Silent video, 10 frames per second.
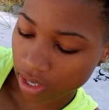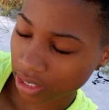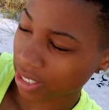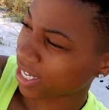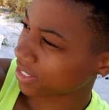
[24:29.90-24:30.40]

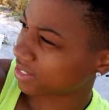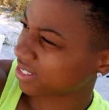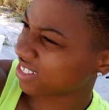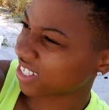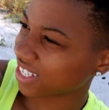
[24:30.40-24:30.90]

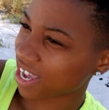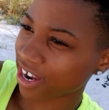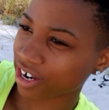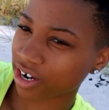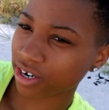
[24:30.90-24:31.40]
Lex and
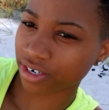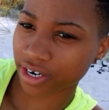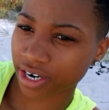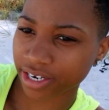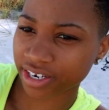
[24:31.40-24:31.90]
I are
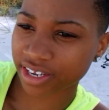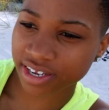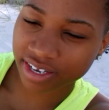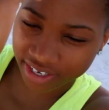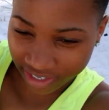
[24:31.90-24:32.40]
great.
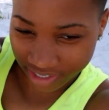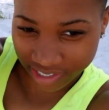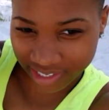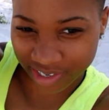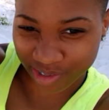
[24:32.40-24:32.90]

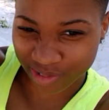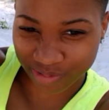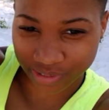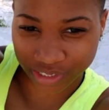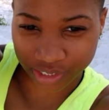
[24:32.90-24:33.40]

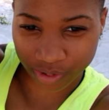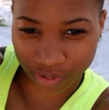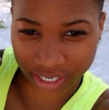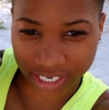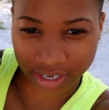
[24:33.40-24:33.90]
We're still
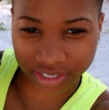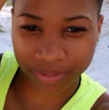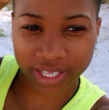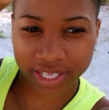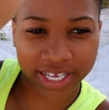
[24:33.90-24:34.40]
working out some
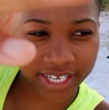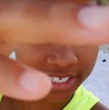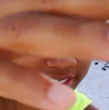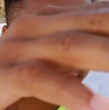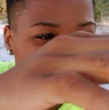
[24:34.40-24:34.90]

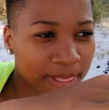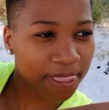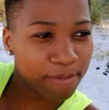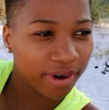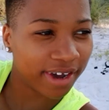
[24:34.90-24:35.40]
things,
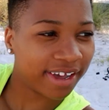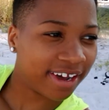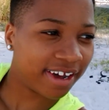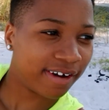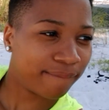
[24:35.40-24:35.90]
but
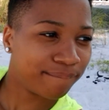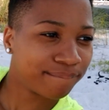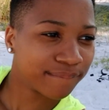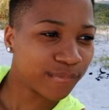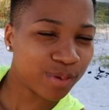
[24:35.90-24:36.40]

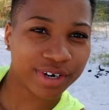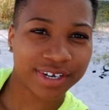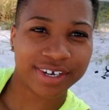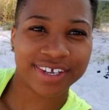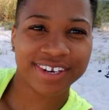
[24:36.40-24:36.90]
we're
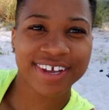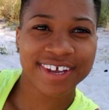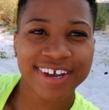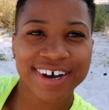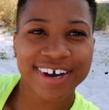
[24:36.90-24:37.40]
good.
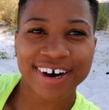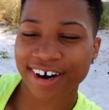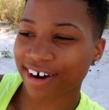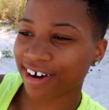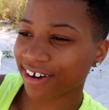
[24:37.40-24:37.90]

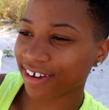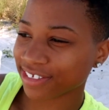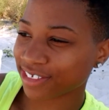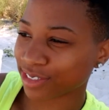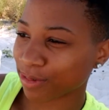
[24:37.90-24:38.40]

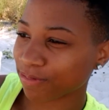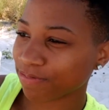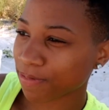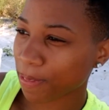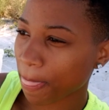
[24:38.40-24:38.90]
So
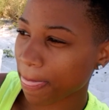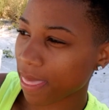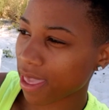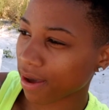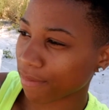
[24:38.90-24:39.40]

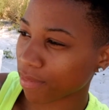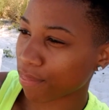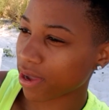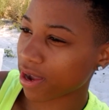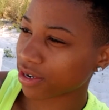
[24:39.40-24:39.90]
yeah, my
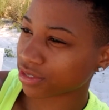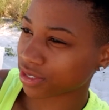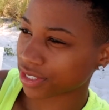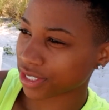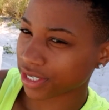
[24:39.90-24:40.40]
parents are
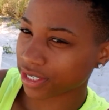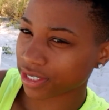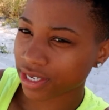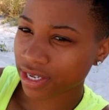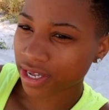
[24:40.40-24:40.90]
good.
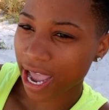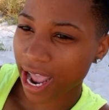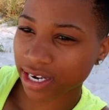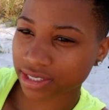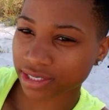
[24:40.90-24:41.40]

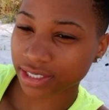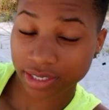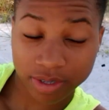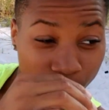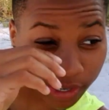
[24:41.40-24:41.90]

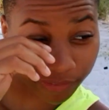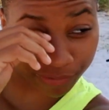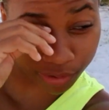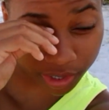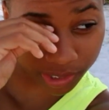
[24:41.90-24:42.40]
Actually, we're in
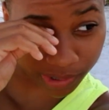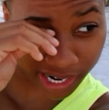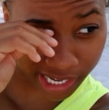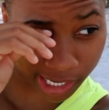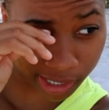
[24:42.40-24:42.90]
Florida
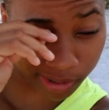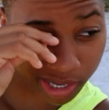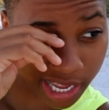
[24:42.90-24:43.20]
right now,